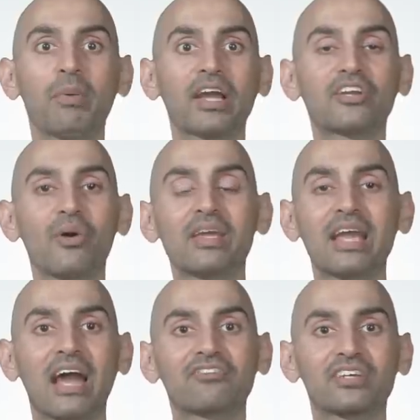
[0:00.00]
by going
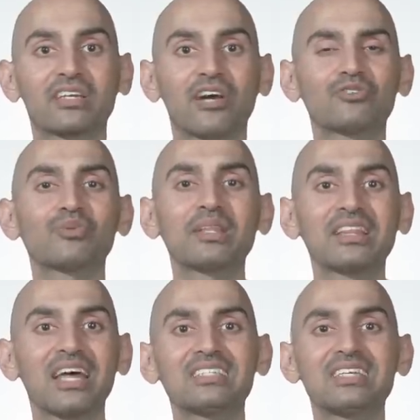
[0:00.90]
after accounts with
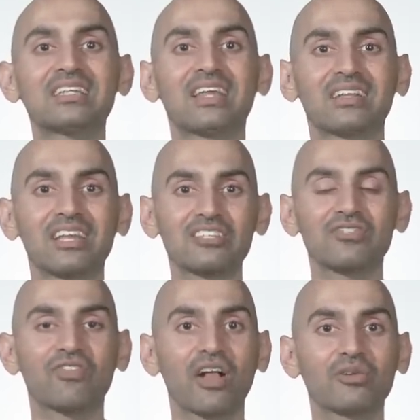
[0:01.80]
less than
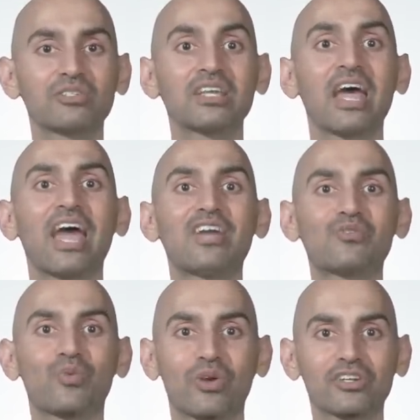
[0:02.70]
10,000 followers and
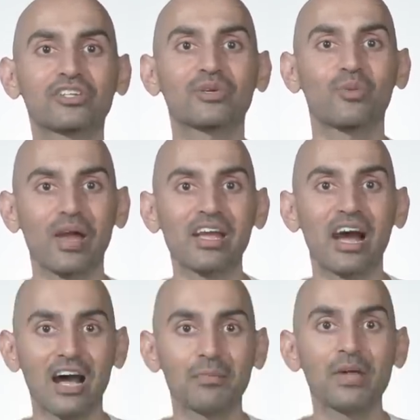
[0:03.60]
work your way
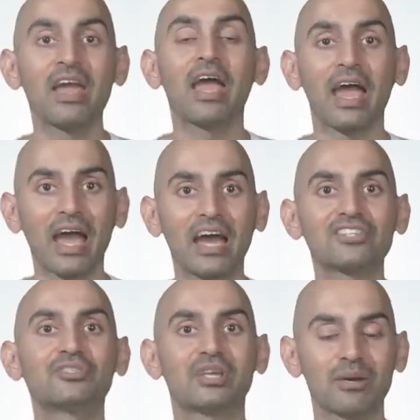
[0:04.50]
up
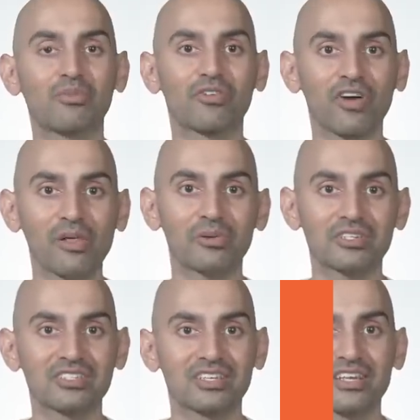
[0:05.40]
as you get more followers.